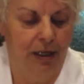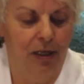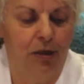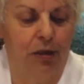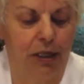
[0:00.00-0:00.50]

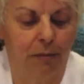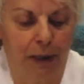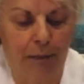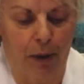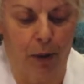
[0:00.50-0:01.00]
to this
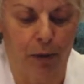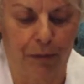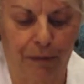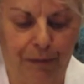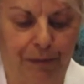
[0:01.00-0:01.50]
big bowl.
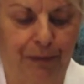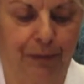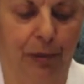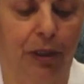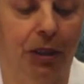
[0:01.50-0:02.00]

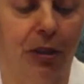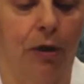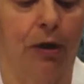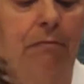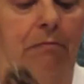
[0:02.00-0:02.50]
We're just gonna